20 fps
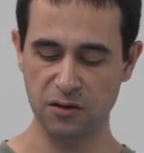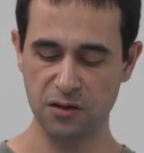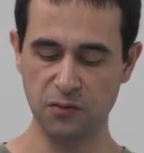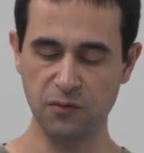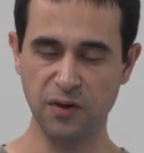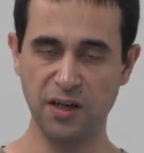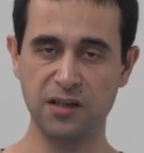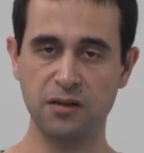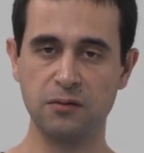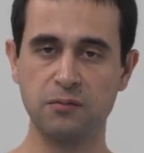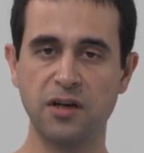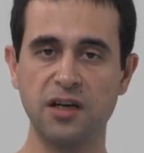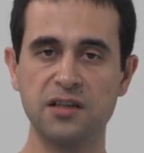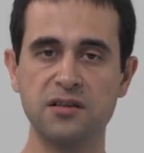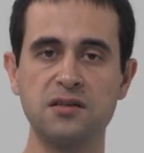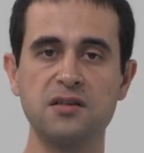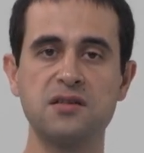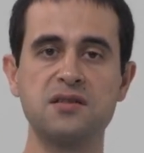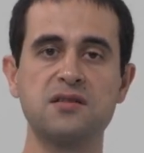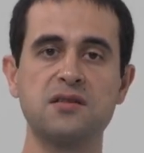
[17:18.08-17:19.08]
divided by
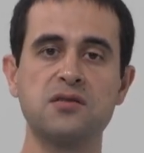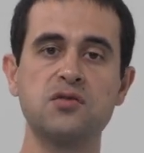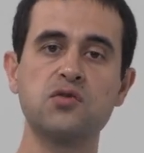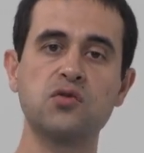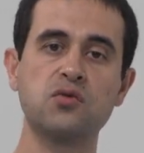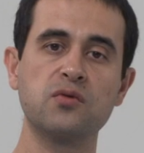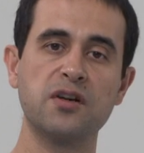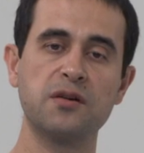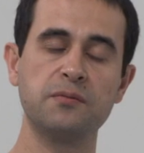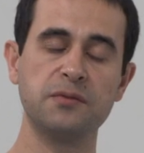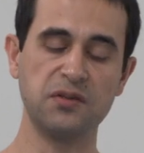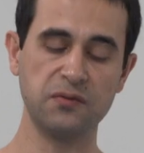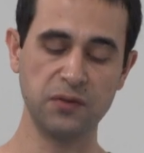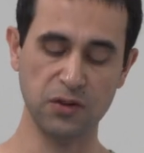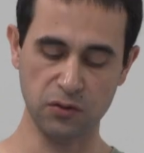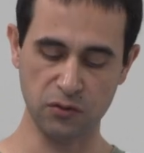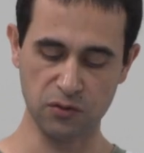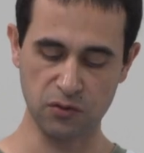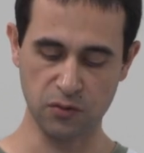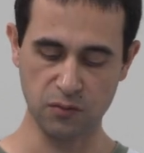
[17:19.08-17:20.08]
the distance squared
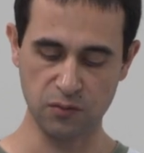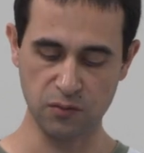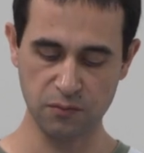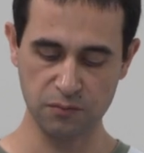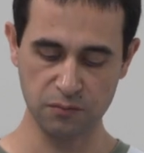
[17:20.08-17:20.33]
between the two.